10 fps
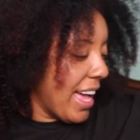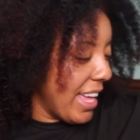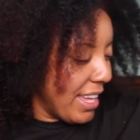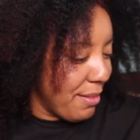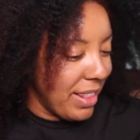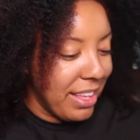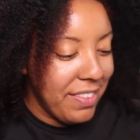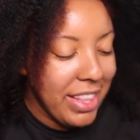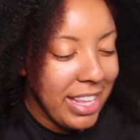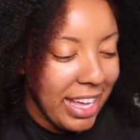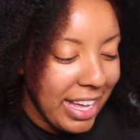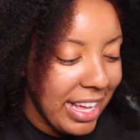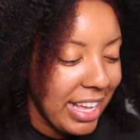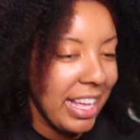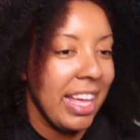I am loving
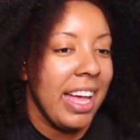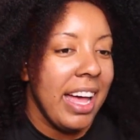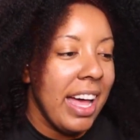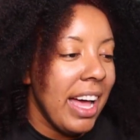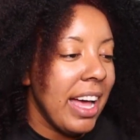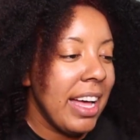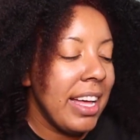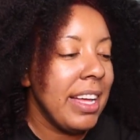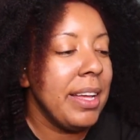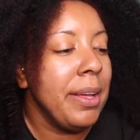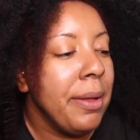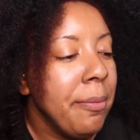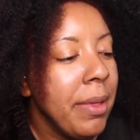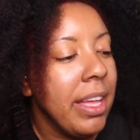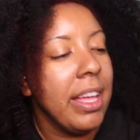that.
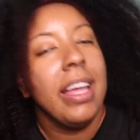Um,